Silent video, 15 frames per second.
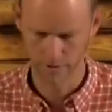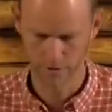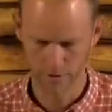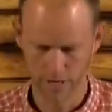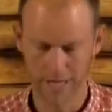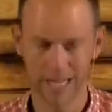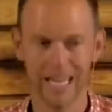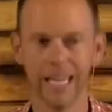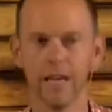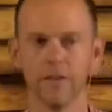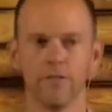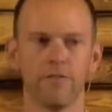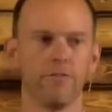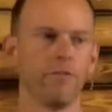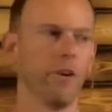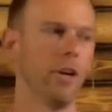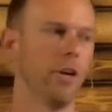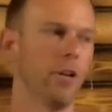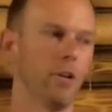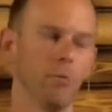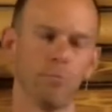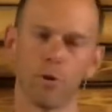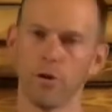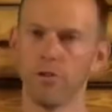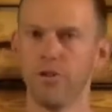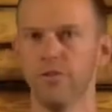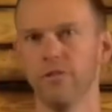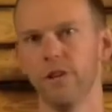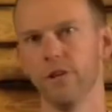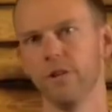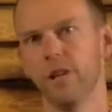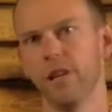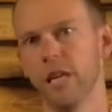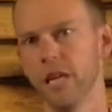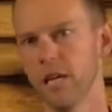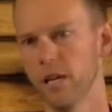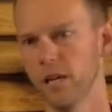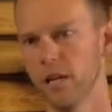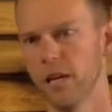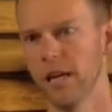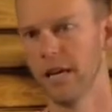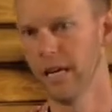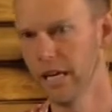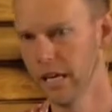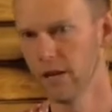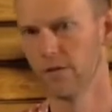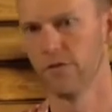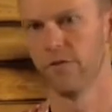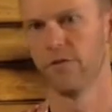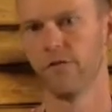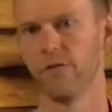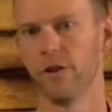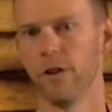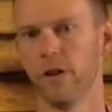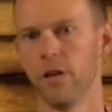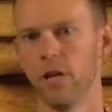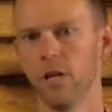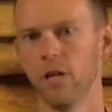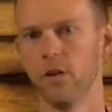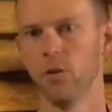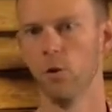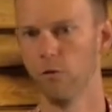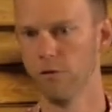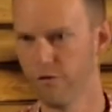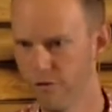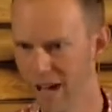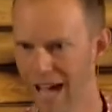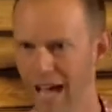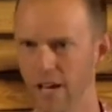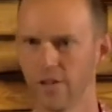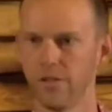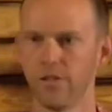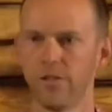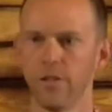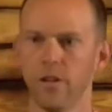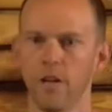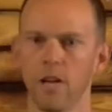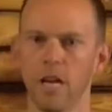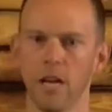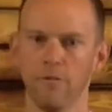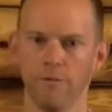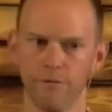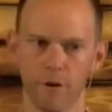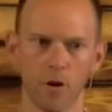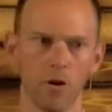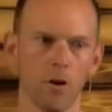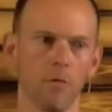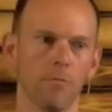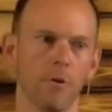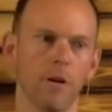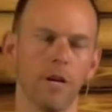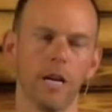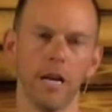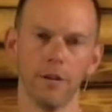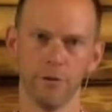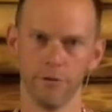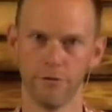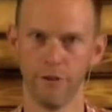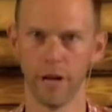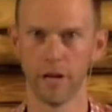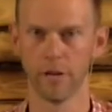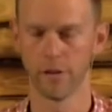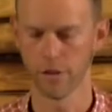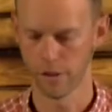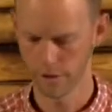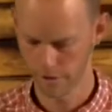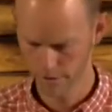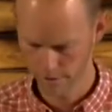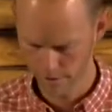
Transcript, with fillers: you if you persevere to the end, if you hold fast and firm in your faith.